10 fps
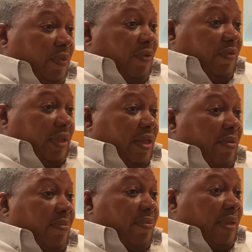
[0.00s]
for
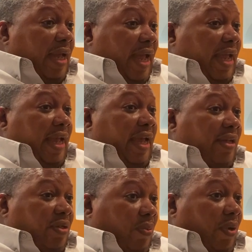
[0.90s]
him, I
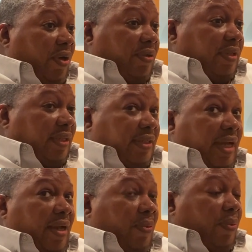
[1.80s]
had to work the
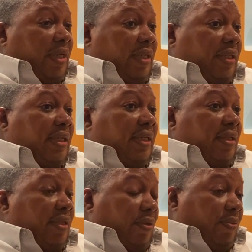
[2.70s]
entire week.
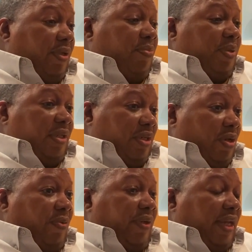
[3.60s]
There would be
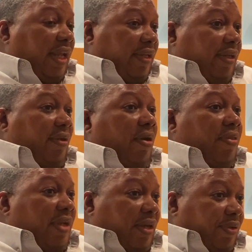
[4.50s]
no reneging on
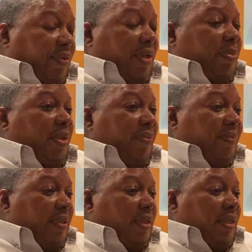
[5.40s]
that agreement.
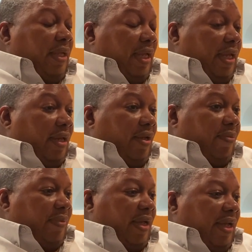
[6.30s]
And
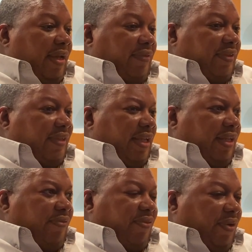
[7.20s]
I have to say,
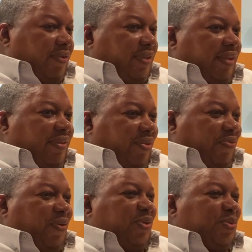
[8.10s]
at first, after the
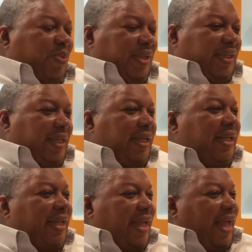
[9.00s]
first week,
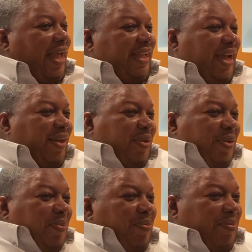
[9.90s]
I kind of
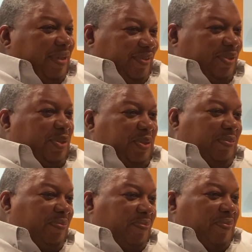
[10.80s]
missed,
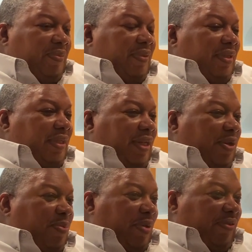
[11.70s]
you
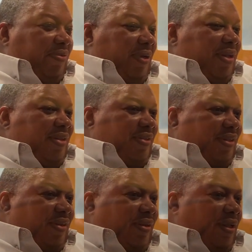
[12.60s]
know, my friends
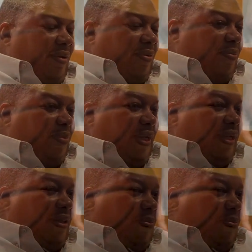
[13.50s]
and being in the